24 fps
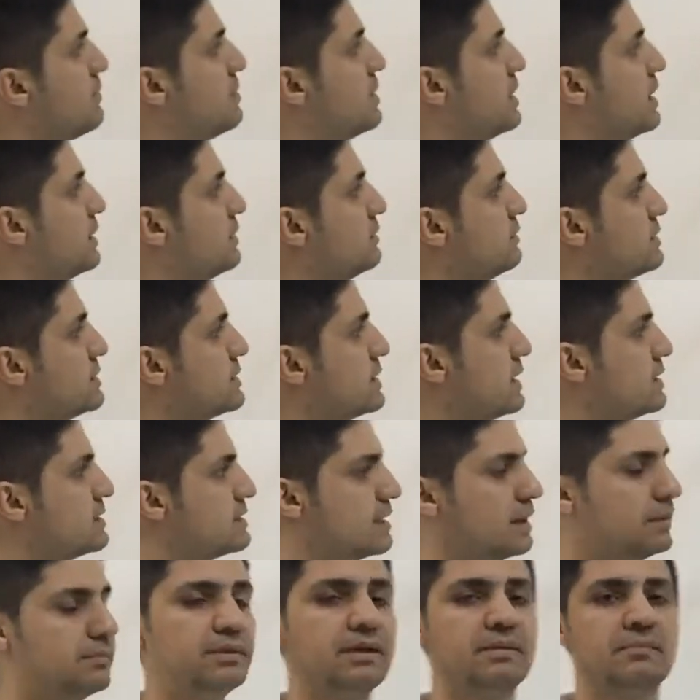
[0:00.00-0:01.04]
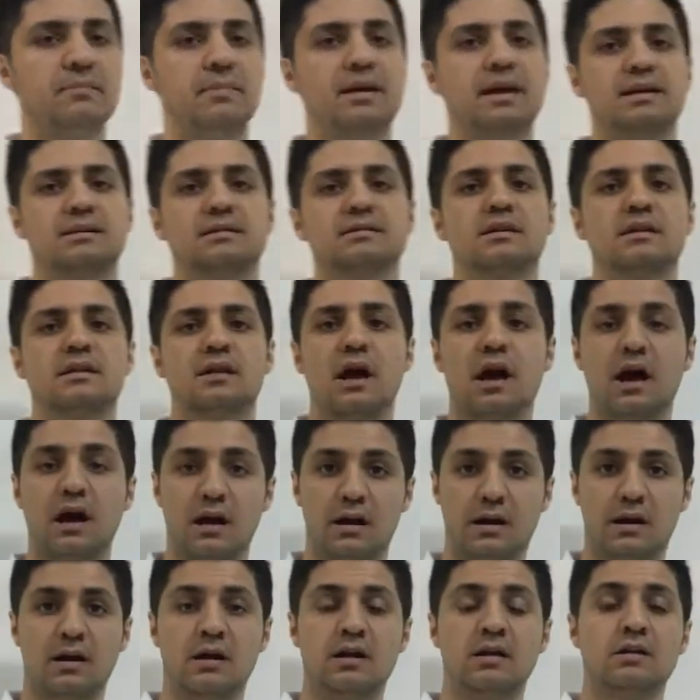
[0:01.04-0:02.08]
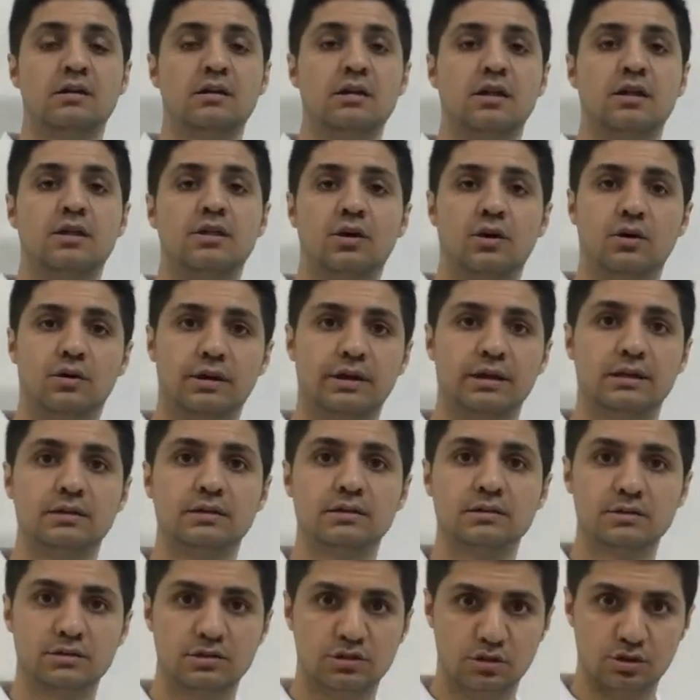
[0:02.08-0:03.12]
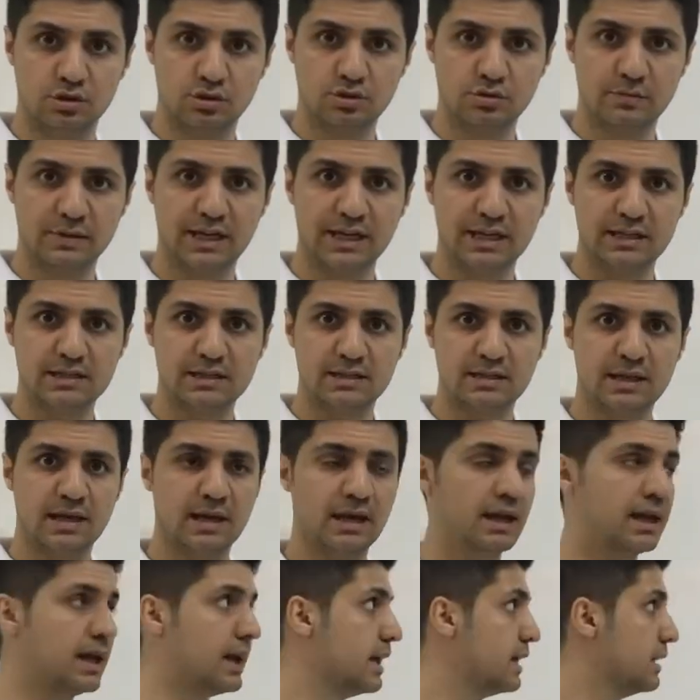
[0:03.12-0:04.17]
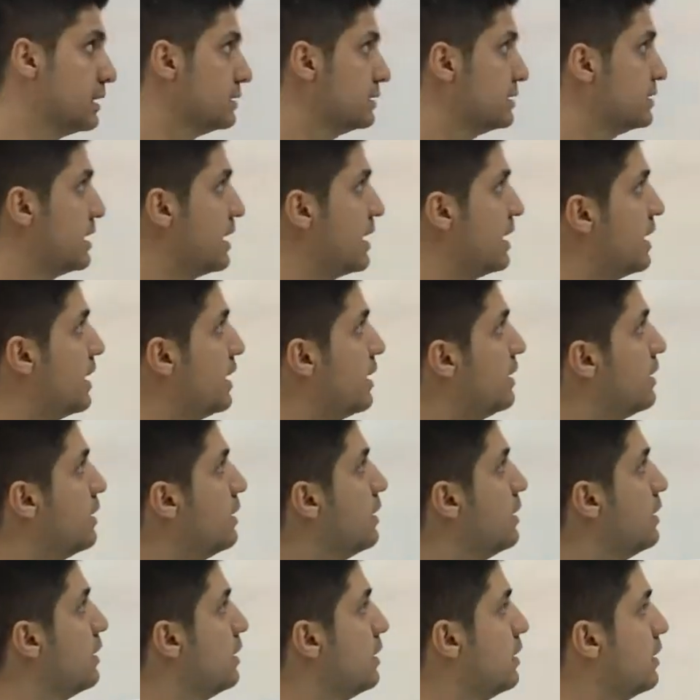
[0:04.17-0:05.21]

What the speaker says: IP address and subnet mask are 32 bits and they are